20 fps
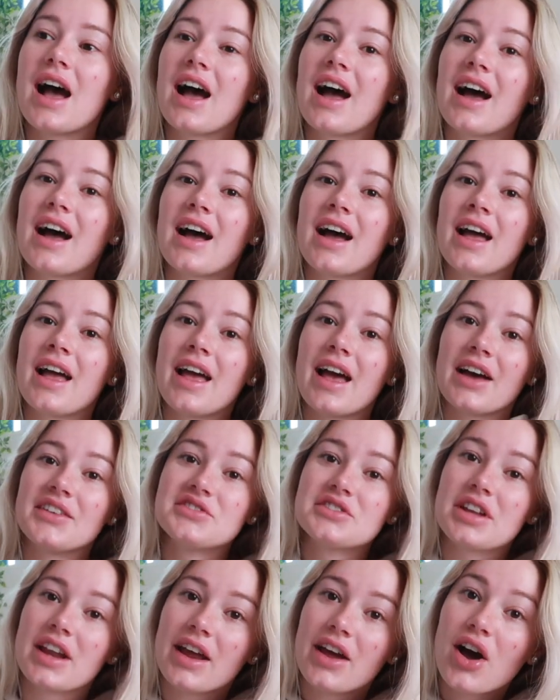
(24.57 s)
I have
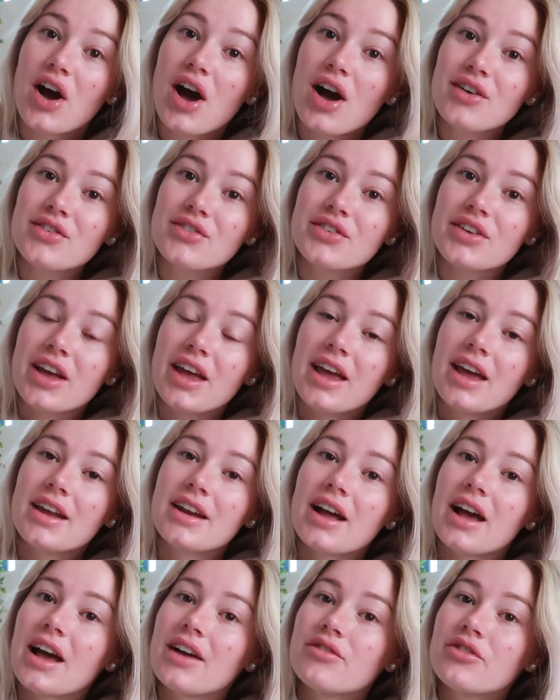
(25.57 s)
today off
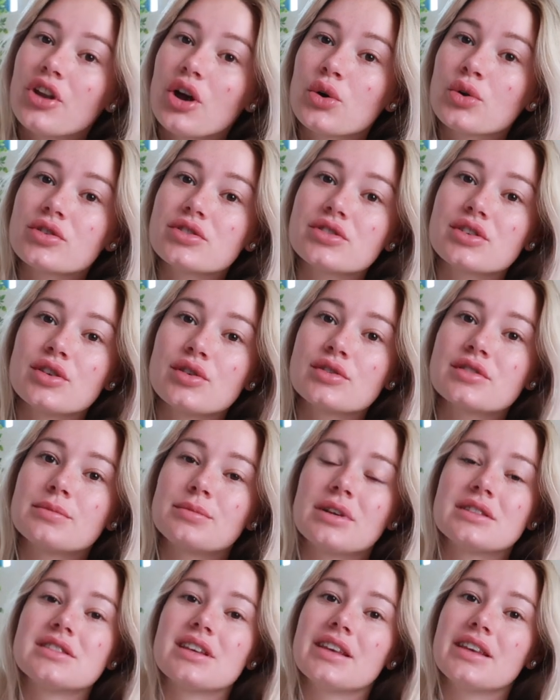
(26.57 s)
and I have no excuse
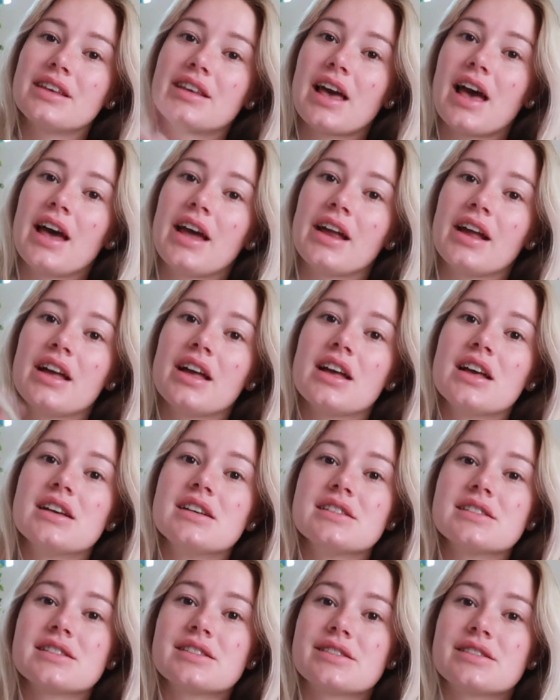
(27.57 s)
but to get
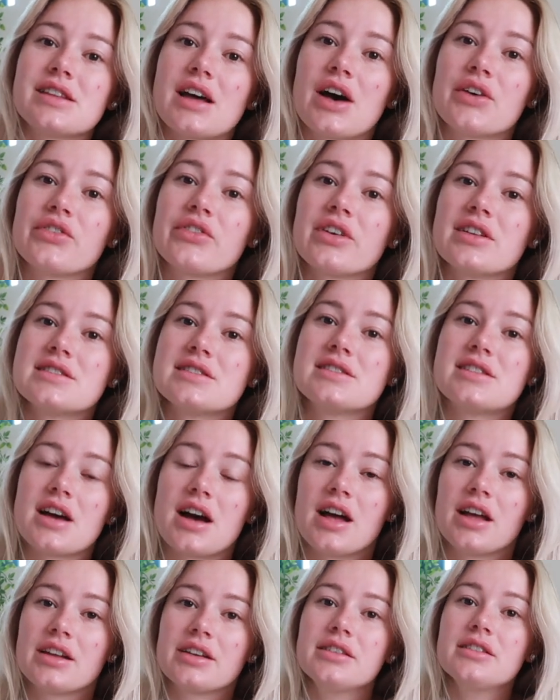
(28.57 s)
stuff
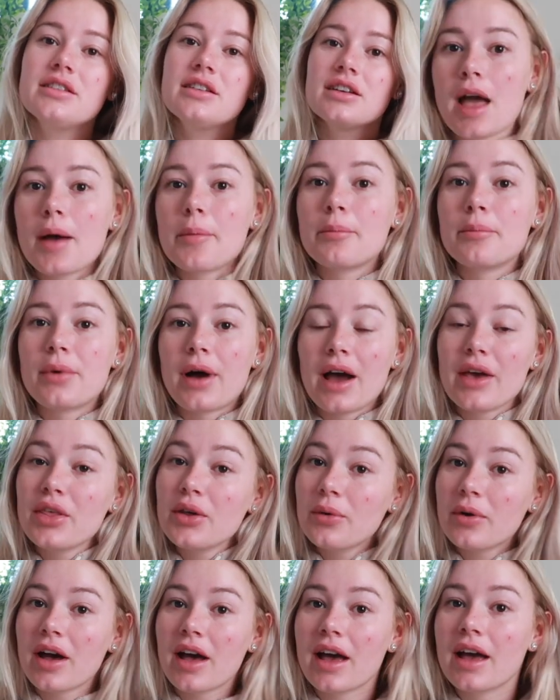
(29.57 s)
done. By
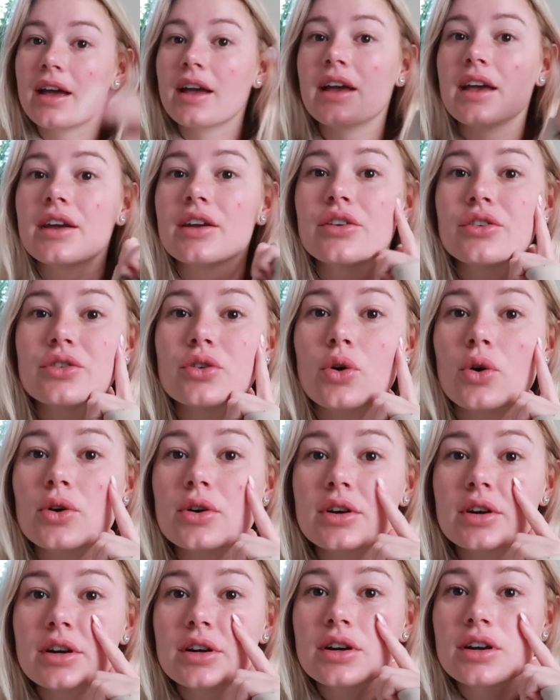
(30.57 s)
the way,
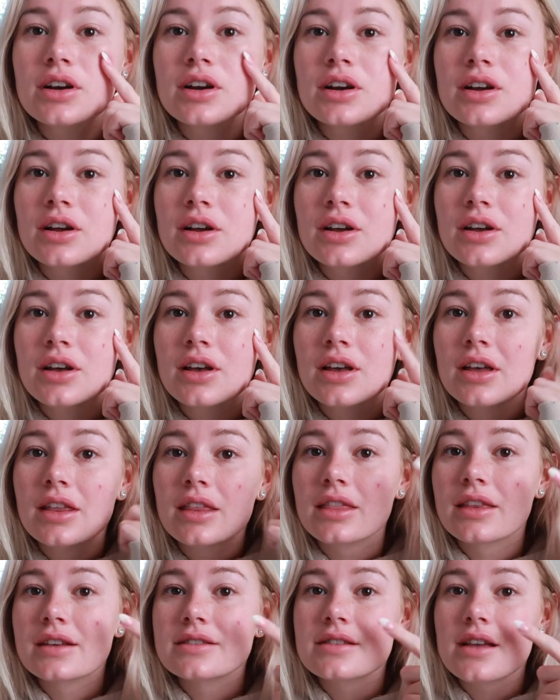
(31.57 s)
ignore
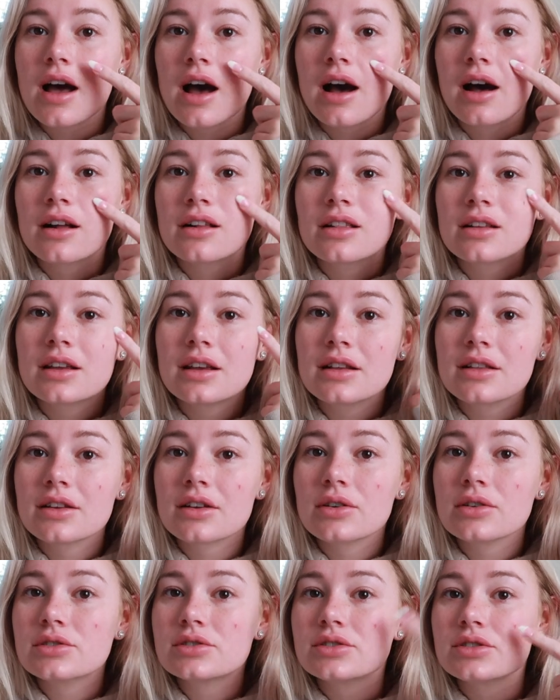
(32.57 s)
this ugly
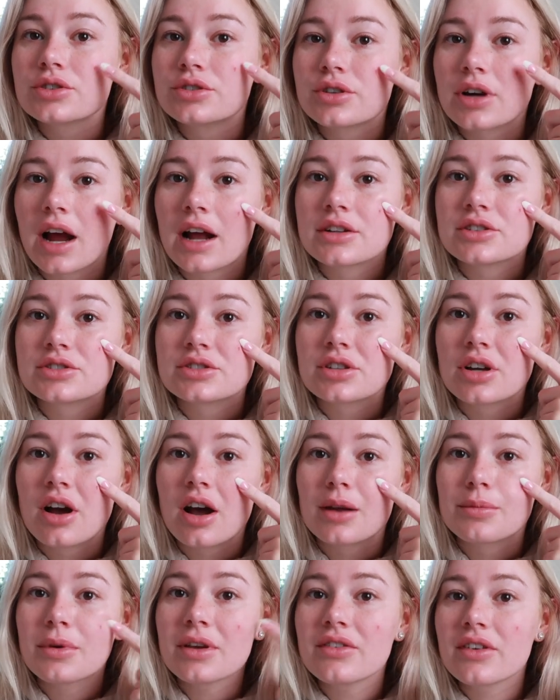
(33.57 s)
little scratch
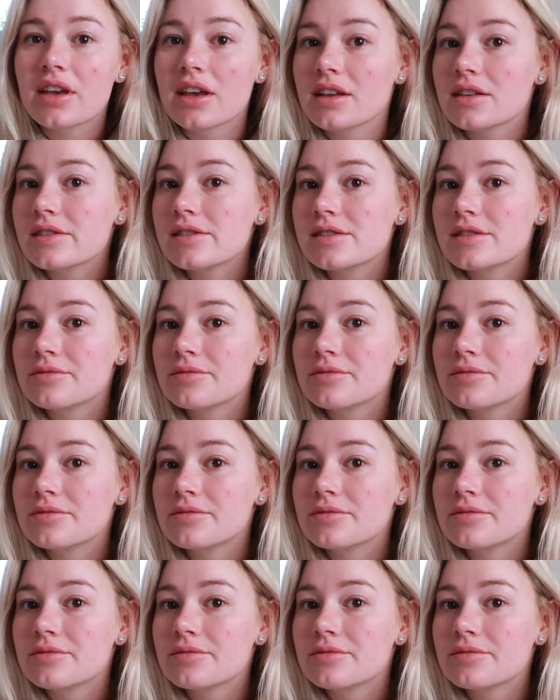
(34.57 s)
on my face.